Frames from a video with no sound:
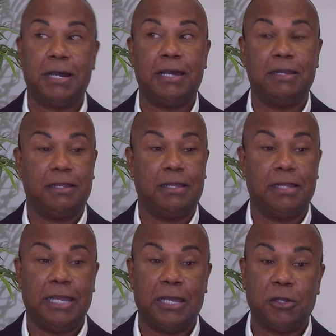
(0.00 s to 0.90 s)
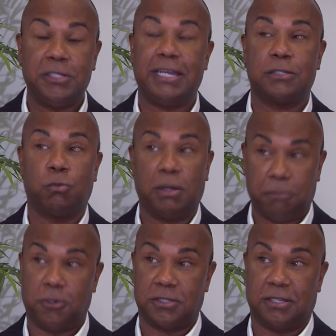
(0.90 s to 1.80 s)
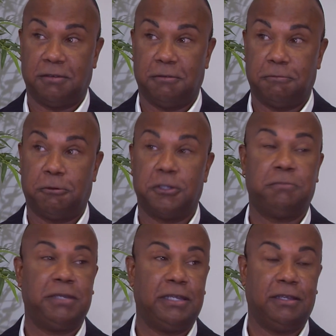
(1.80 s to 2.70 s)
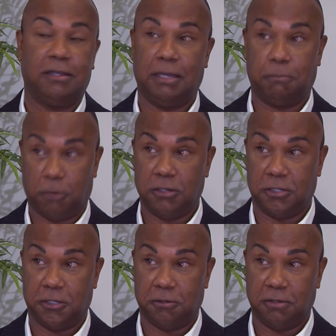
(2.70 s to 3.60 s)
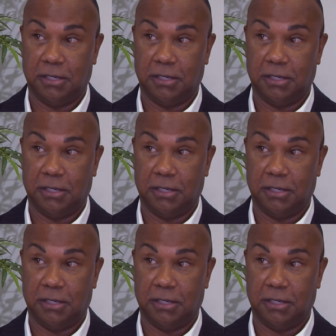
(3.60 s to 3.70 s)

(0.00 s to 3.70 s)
But it only takes one person for it to be important to.